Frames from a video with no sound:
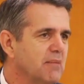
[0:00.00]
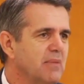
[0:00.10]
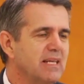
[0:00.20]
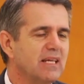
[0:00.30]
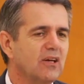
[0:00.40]
the
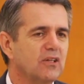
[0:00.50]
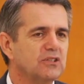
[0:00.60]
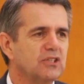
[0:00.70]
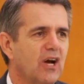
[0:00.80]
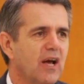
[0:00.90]
meeting
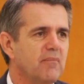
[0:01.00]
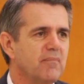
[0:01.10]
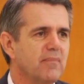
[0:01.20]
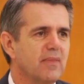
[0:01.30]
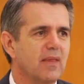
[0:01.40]
on time,
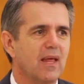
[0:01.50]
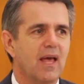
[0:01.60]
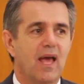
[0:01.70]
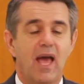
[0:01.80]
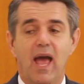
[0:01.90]

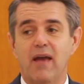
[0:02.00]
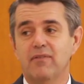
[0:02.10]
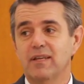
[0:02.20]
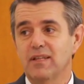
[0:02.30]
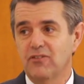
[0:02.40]

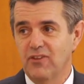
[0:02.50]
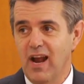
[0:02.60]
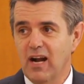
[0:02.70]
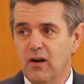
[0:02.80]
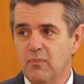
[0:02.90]
having the
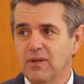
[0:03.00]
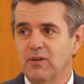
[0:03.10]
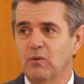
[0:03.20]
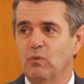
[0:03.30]
sacrament